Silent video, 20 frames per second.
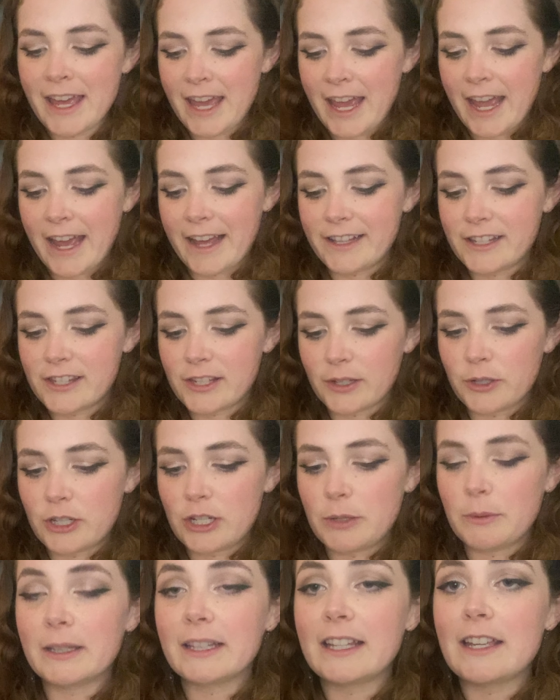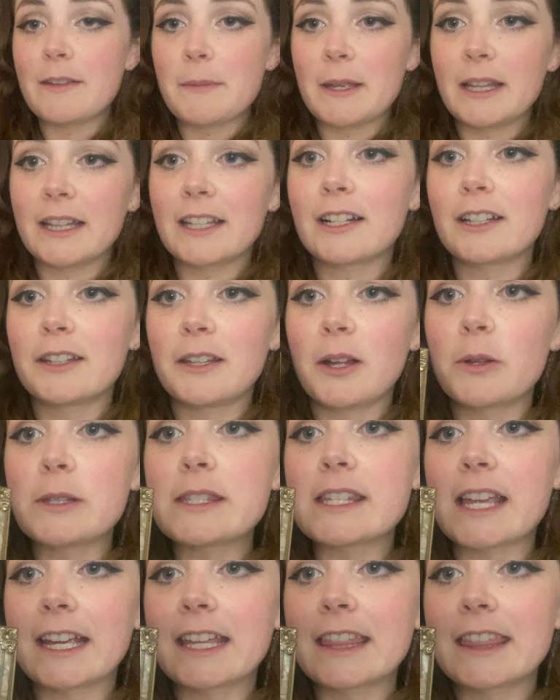And so she would leave me little notes like